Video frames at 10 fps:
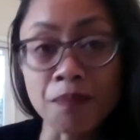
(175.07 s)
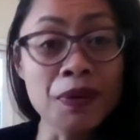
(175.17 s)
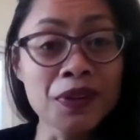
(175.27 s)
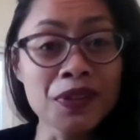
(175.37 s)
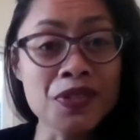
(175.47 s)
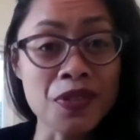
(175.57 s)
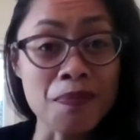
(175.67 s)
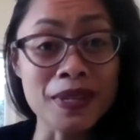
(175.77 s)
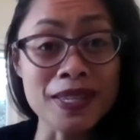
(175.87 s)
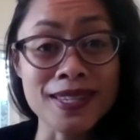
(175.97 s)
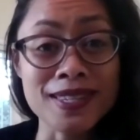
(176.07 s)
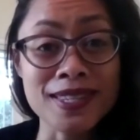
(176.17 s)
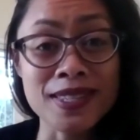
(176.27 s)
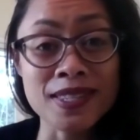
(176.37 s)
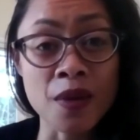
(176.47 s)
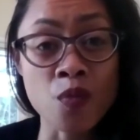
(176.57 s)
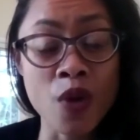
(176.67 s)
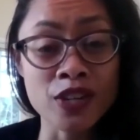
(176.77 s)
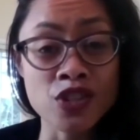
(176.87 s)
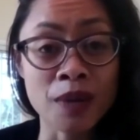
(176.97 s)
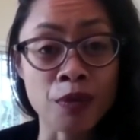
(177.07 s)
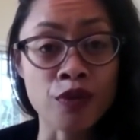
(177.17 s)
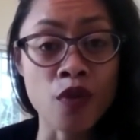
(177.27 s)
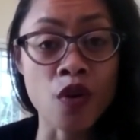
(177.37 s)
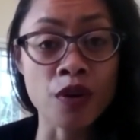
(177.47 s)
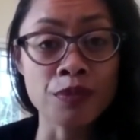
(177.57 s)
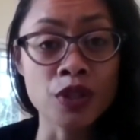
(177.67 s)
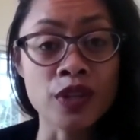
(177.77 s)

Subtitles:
build the business in some way, shape, or form,